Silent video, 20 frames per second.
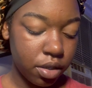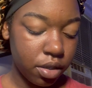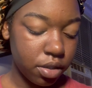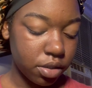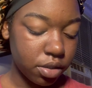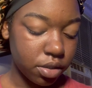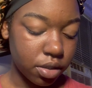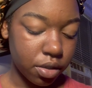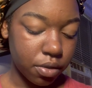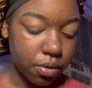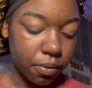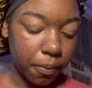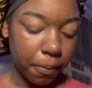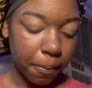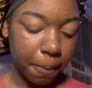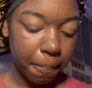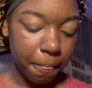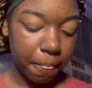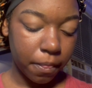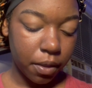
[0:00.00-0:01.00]
So
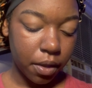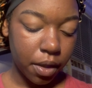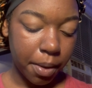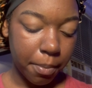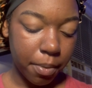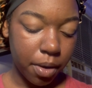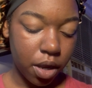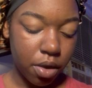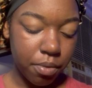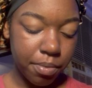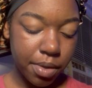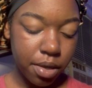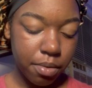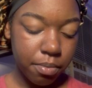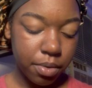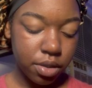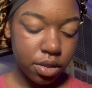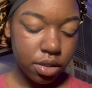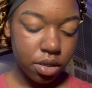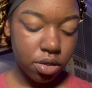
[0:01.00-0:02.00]
I'm gonna go in
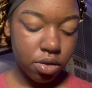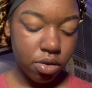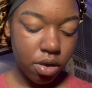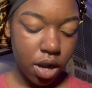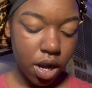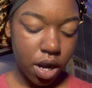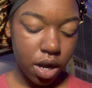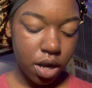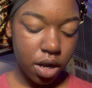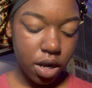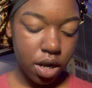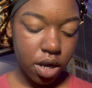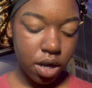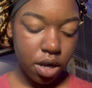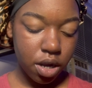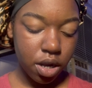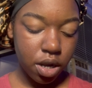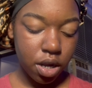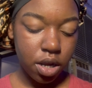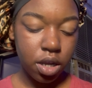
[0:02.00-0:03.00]
with the dark
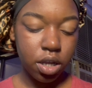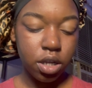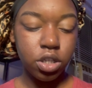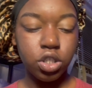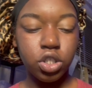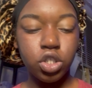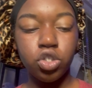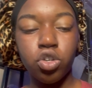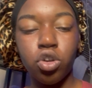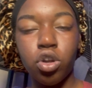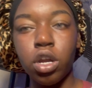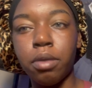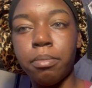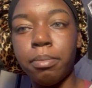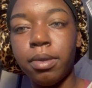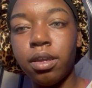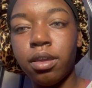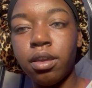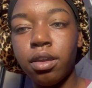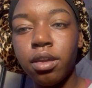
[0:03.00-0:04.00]

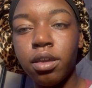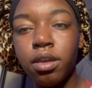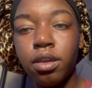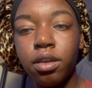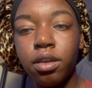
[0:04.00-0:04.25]
Charming